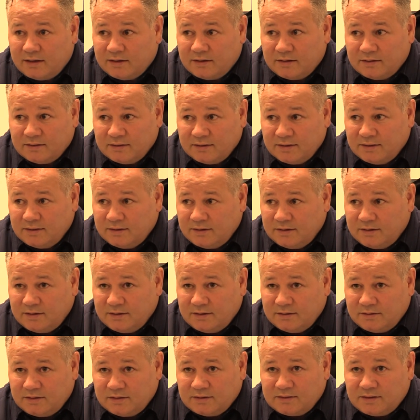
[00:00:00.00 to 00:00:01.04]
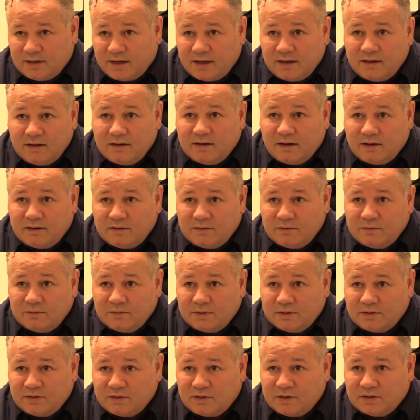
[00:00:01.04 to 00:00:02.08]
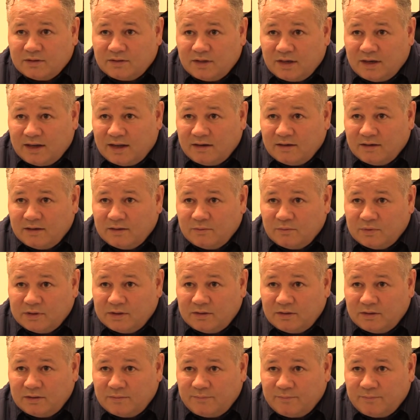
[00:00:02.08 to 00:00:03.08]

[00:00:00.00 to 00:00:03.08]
And to say, you know, we took it to London and we